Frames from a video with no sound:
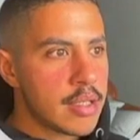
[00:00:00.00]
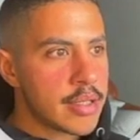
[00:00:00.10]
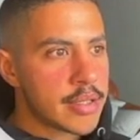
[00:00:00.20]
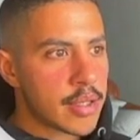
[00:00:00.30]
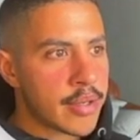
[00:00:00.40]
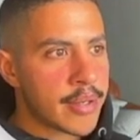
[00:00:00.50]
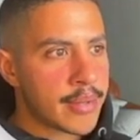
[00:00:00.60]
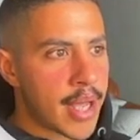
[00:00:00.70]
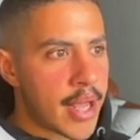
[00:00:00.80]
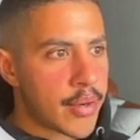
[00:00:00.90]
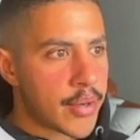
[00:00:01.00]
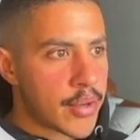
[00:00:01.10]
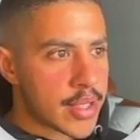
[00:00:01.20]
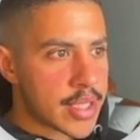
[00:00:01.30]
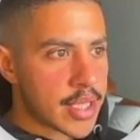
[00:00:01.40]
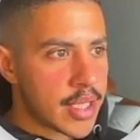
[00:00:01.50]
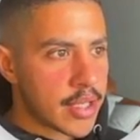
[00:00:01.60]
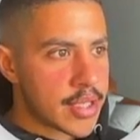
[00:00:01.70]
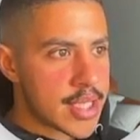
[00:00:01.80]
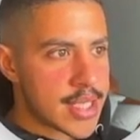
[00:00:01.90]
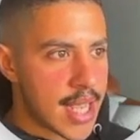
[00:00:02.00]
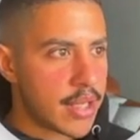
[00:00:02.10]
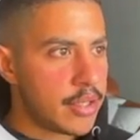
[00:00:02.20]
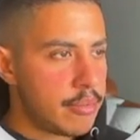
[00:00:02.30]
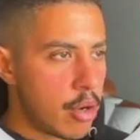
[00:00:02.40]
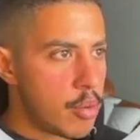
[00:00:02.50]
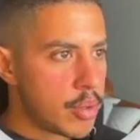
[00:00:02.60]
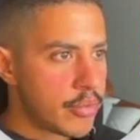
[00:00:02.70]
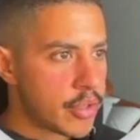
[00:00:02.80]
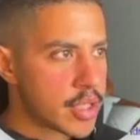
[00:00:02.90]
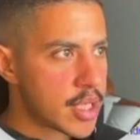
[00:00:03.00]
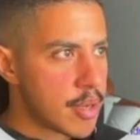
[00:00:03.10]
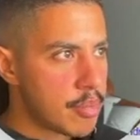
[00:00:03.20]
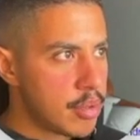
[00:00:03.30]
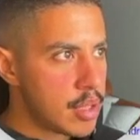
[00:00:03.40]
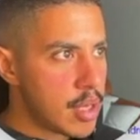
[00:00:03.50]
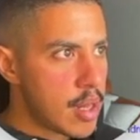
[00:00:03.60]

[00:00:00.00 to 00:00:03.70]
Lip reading: So I don't know. Let's click on sell in mobile, for example.